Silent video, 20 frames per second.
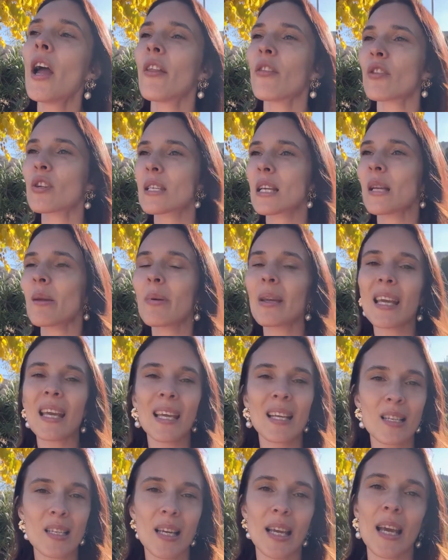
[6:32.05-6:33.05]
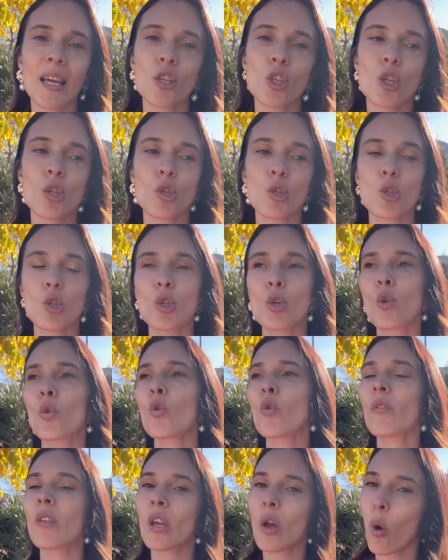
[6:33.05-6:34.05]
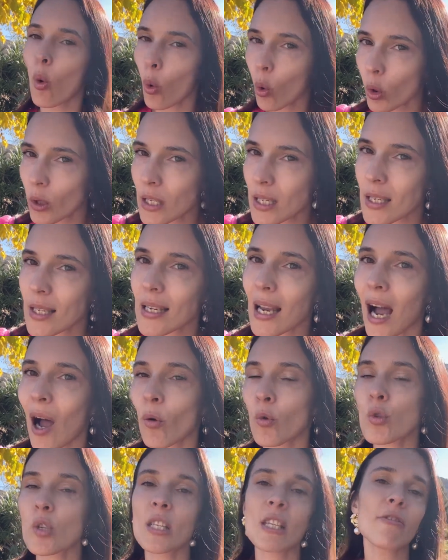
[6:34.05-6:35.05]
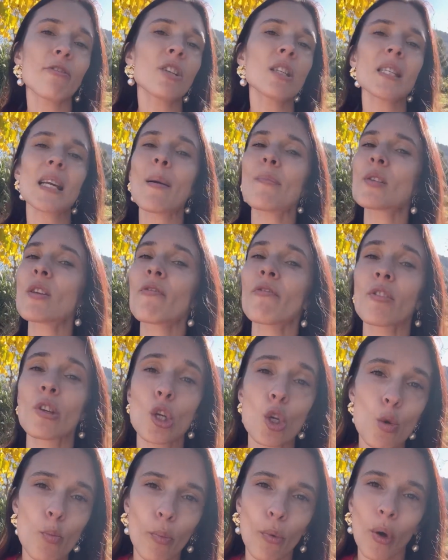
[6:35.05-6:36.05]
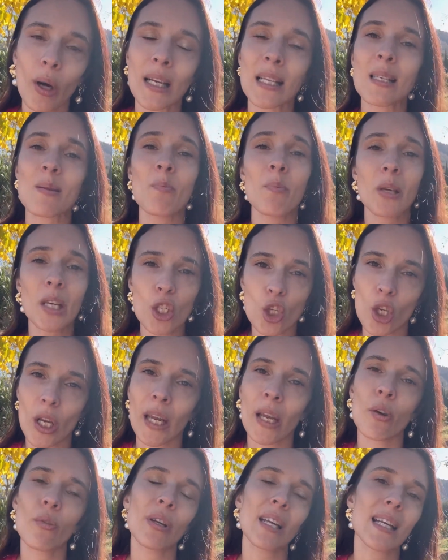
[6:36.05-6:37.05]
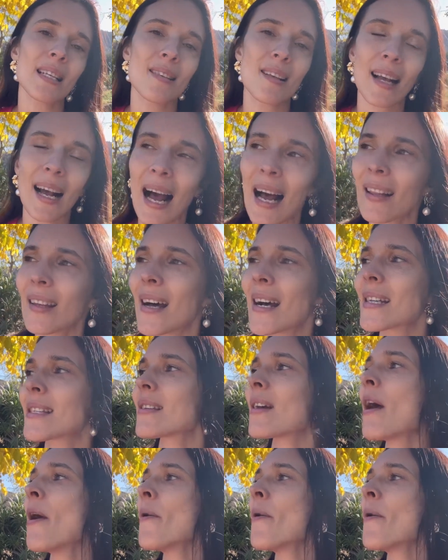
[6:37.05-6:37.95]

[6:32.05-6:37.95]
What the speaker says: There's going to be indications to the Old Town, to different types of viewpoints, beach areas, calas,